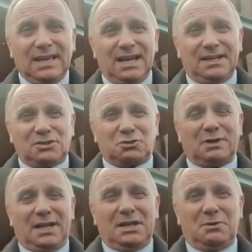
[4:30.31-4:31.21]
And it's
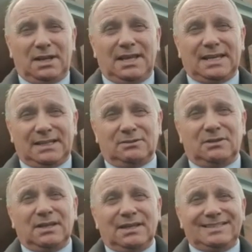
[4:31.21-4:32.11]
really, really getting
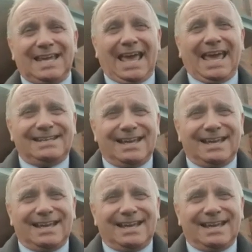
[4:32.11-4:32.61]
tight